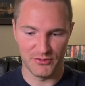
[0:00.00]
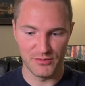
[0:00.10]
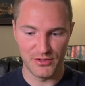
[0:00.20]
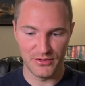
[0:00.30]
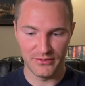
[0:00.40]
to
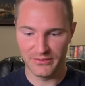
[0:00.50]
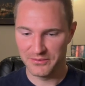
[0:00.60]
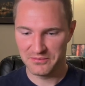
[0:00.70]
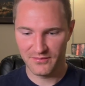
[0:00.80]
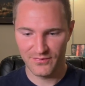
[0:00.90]
remove
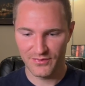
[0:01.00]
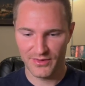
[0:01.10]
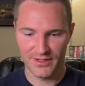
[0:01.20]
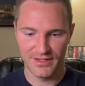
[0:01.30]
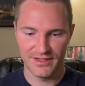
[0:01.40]

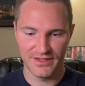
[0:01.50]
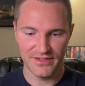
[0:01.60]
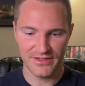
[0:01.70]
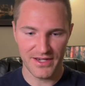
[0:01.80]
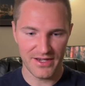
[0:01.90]

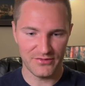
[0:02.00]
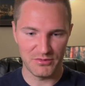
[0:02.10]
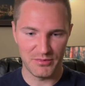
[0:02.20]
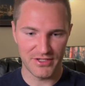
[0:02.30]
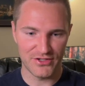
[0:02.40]
this guy from
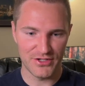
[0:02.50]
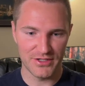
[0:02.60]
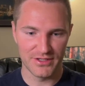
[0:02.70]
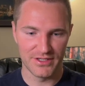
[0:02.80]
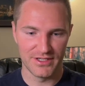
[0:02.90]
the picture.